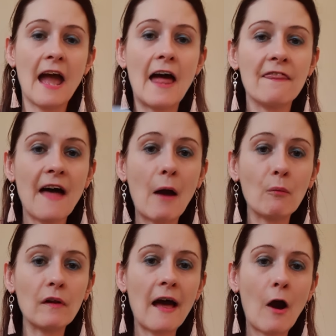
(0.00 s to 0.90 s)
And that
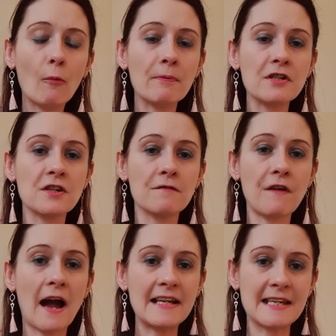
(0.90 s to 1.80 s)
will help us to
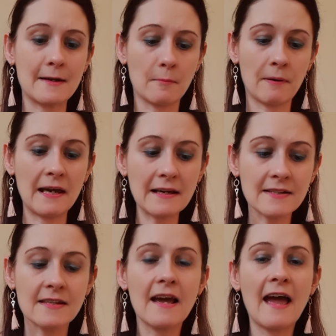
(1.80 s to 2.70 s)
find inner peace